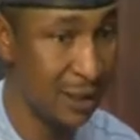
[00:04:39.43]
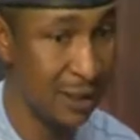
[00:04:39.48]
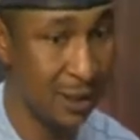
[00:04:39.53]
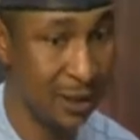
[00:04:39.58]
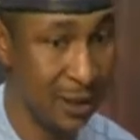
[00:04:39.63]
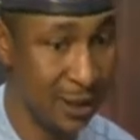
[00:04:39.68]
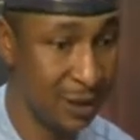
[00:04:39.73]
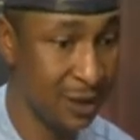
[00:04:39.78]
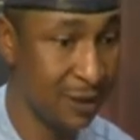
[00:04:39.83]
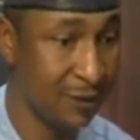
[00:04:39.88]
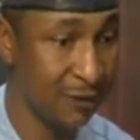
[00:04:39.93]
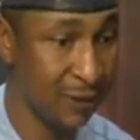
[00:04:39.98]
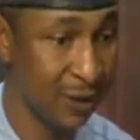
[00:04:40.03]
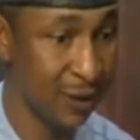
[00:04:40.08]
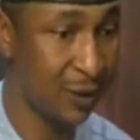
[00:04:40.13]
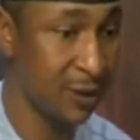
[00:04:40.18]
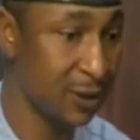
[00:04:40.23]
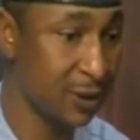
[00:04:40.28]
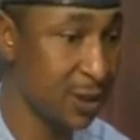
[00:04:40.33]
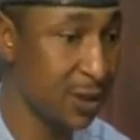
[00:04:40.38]
engaging
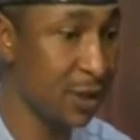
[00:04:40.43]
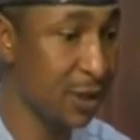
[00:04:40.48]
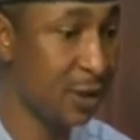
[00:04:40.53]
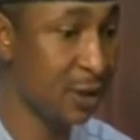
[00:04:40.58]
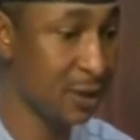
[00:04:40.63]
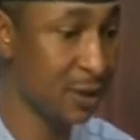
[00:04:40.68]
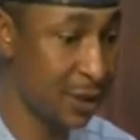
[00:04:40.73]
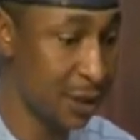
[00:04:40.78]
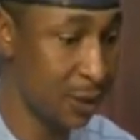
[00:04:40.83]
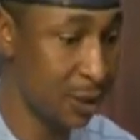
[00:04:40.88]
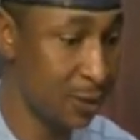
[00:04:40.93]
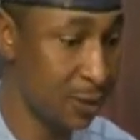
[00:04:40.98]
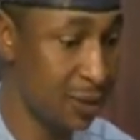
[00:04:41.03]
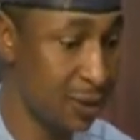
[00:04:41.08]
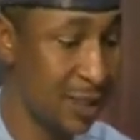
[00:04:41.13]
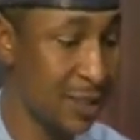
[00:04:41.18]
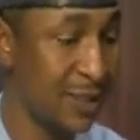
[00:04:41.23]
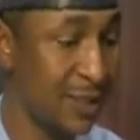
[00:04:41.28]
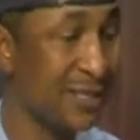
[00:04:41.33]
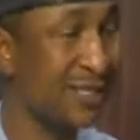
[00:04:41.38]
various
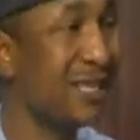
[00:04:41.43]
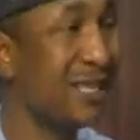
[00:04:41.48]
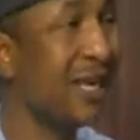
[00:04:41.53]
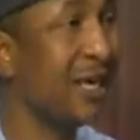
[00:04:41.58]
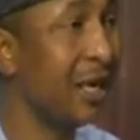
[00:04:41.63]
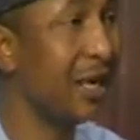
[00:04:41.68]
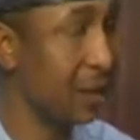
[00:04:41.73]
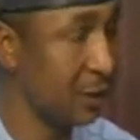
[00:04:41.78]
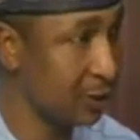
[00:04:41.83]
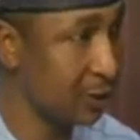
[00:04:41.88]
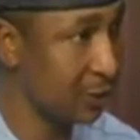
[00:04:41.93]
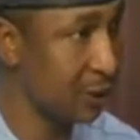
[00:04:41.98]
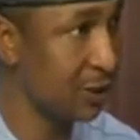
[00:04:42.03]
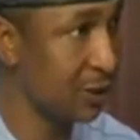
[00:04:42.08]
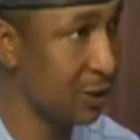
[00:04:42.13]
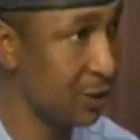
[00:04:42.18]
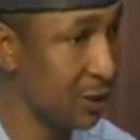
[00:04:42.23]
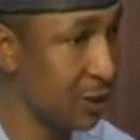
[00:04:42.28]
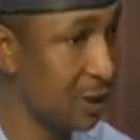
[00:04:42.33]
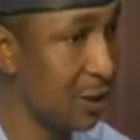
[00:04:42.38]
stakeholders and the electorate
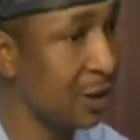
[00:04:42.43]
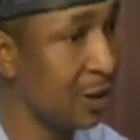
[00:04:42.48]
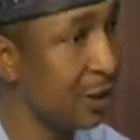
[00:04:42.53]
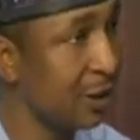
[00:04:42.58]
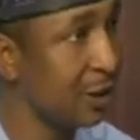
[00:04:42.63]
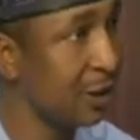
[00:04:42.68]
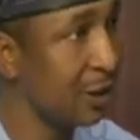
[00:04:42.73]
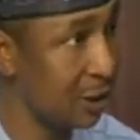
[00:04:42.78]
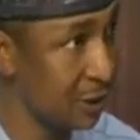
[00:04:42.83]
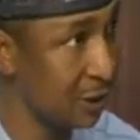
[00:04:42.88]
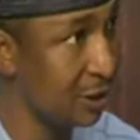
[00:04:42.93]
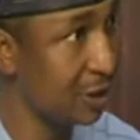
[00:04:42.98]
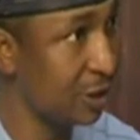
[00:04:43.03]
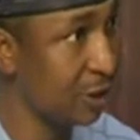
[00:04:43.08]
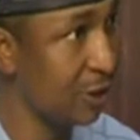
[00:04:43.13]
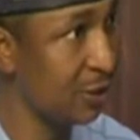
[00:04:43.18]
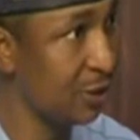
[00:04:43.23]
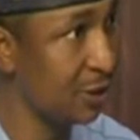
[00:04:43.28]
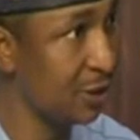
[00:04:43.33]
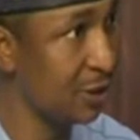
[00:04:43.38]
on the ground, and then the
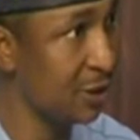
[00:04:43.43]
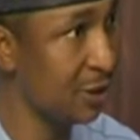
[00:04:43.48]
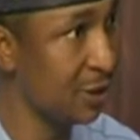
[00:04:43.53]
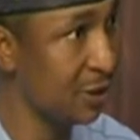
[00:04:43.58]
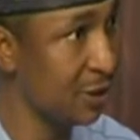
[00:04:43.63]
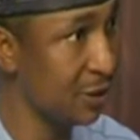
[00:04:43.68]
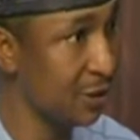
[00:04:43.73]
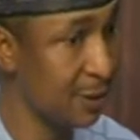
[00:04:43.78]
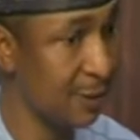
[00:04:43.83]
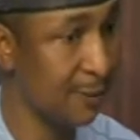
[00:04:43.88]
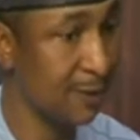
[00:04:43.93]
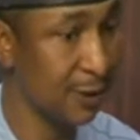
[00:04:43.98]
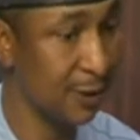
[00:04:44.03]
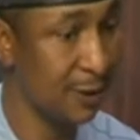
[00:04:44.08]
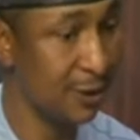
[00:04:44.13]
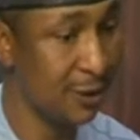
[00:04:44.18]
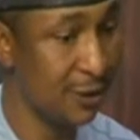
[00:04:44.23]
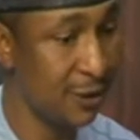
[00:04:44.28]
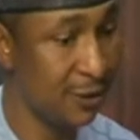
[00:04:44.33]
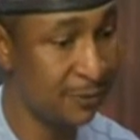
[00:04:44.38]
security agency.
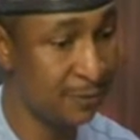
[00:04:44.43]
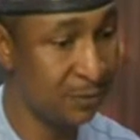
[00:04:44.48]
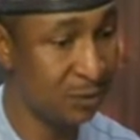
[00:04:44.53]
Because, see,